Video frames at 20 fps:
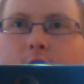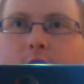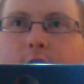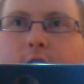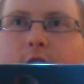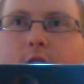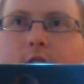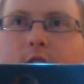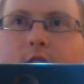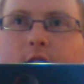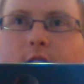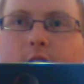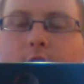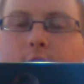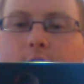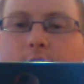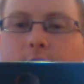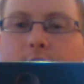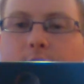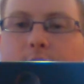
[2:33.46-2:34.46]
series,
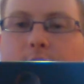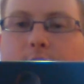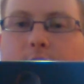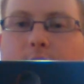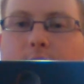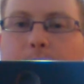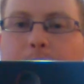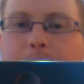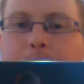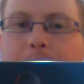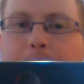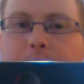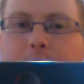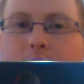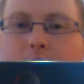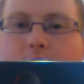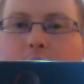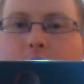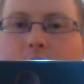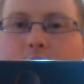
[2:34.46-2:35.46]
and
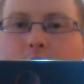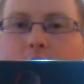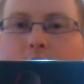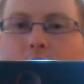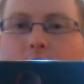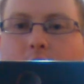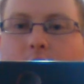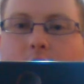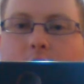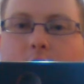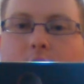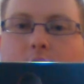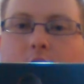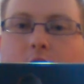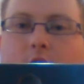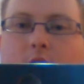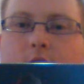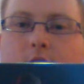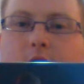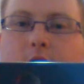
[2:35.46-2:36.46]
yeah, and
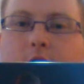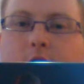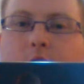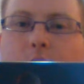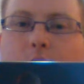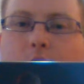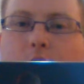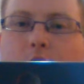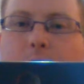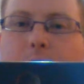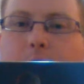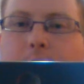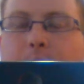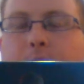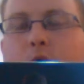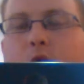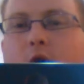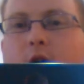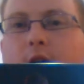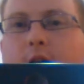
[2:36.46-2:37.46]
I can see why
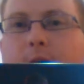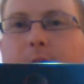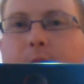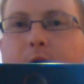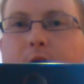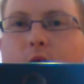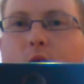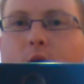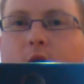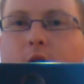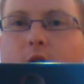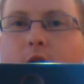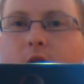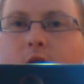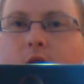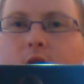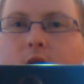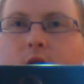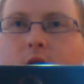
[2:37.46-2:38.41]
people weren't happy with